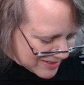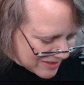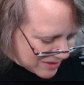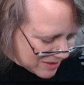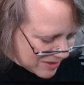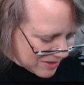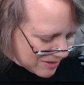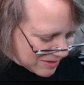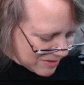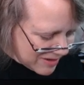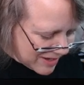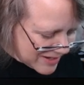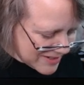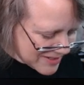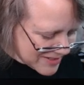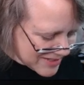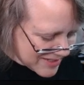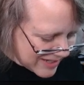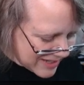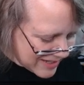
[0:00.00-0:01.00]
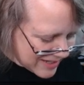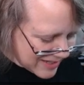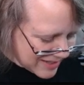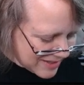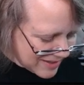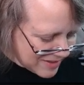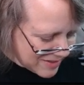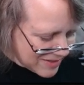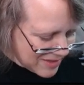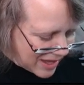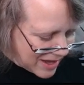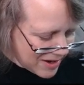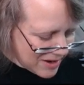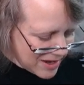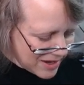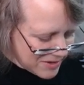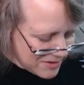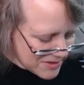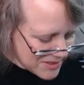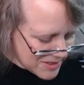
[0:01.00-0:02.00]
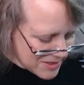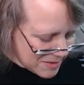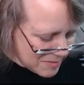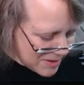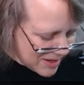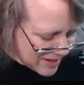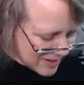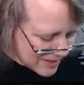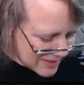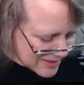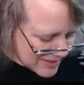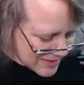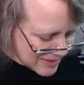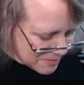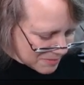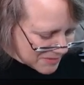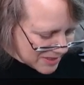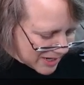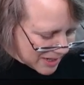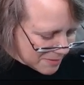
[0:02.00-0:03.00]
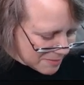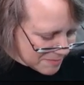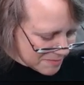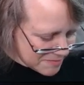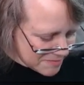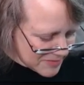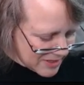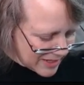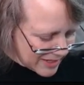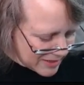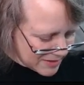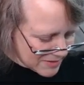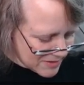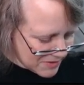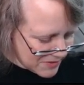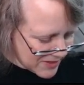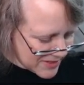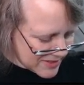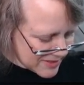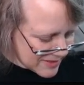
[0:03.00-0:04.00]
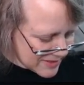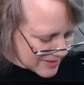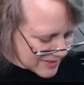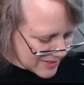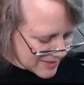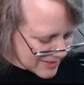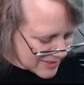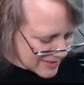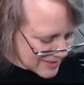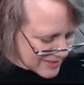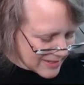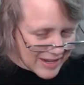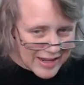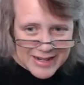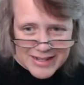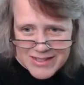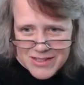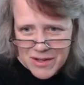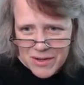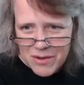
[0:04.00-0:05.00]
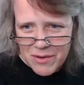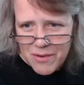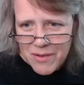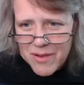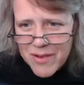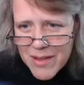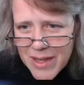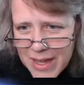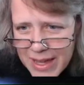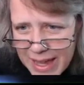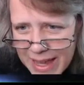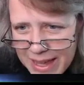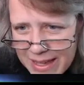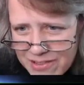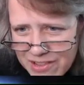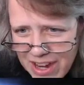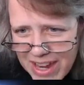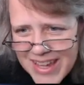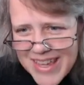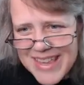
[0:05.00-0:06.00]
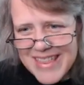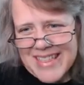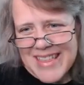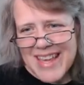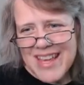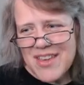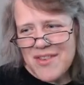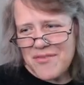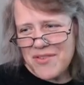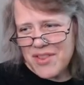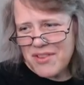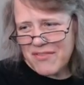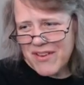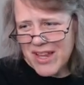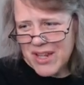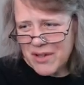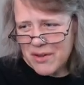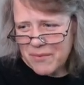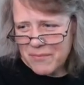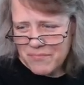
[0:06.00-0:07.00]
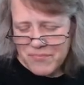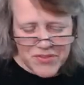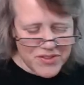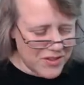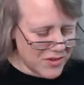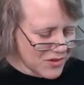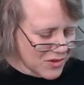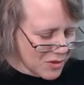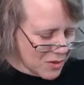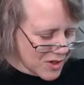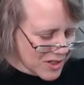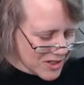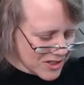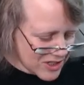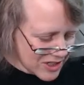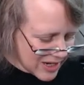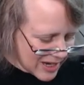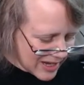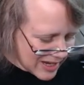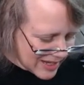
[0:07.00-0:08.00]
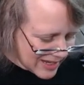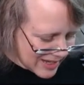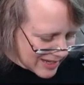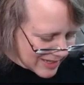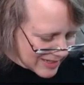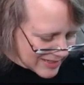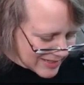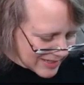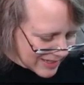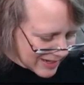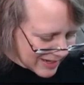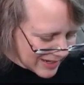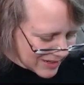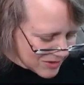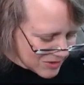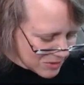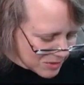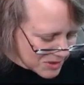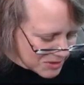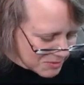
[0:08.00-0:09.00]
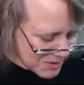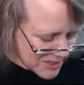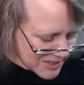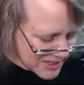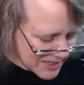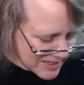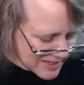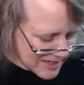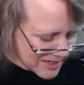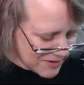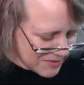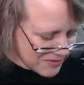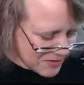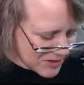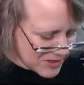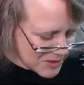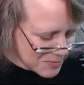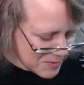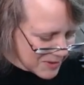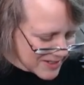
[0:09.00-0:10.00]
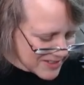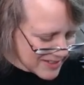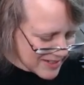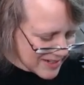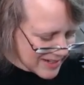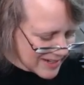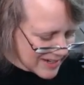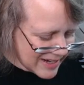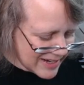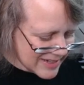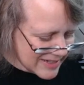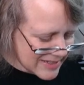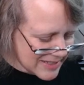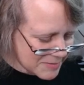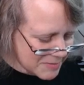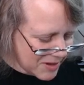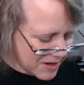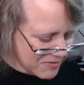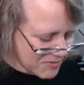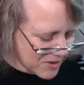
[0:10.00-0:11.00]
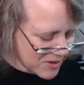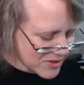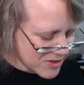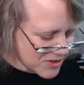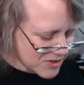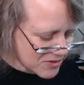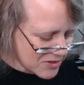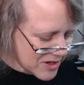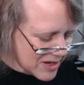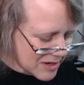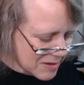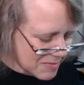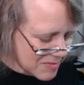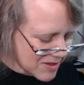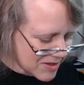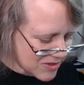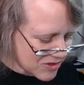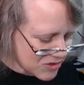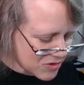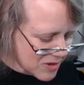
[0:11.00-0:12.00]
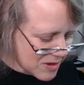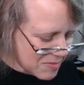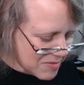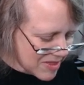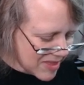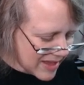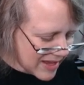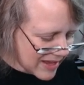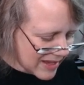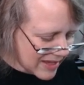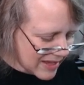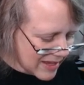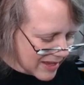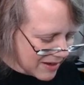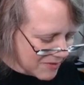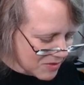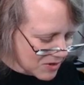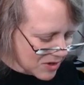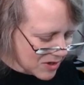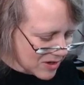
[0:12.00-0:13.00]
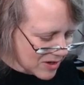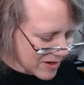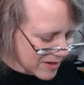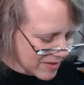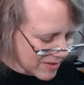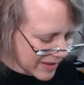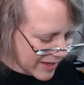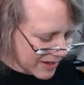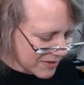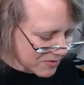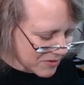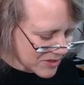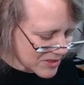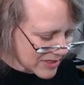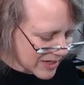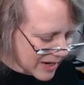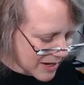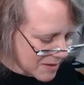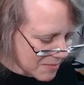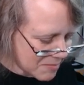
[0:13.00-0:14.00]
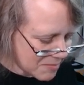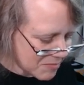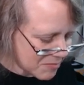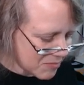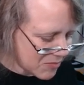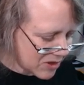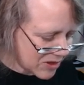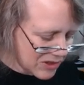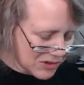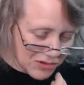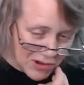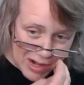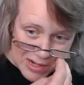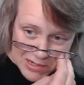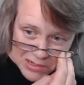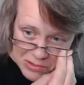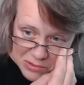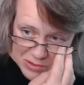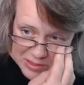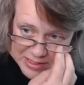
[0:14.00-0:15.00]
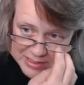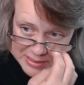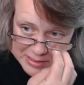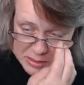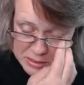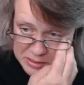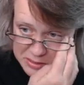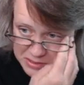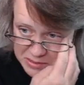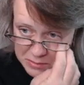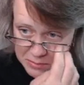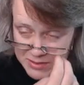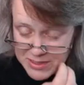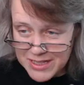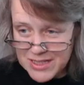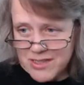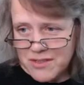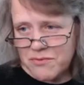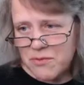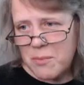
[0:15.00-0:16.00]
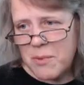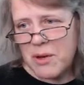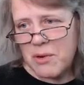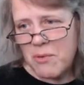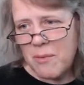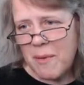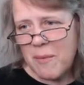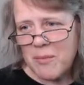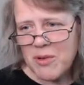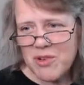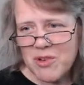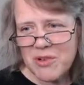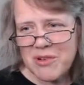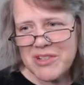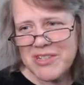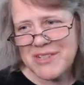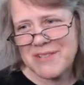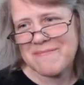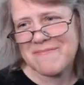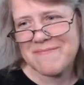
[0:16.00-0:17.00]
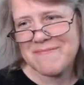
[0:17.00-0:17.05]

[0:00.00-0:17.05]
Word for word: you know, I just think it, I, I use mnemonics sometimes, like devices, and, and so. Jenkin, thank you for the follow. George uh, is like George Washington, first president, and this is my first stream stream thing ever, like first time really trying to do this, and so it's easy for me to remember George.